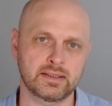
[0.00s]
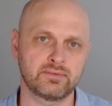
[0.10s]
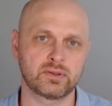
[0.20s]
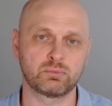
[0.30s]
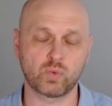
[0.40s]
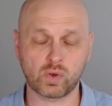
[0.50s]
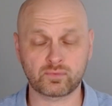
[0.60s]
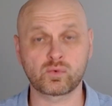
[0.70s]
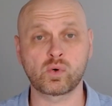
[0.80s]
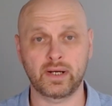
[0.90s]
even more
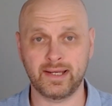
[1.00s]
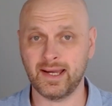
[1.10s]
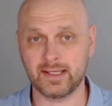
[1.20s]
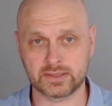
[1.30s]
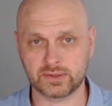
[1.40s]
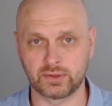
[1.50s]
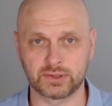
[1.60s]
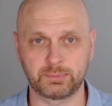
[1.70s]
for AI search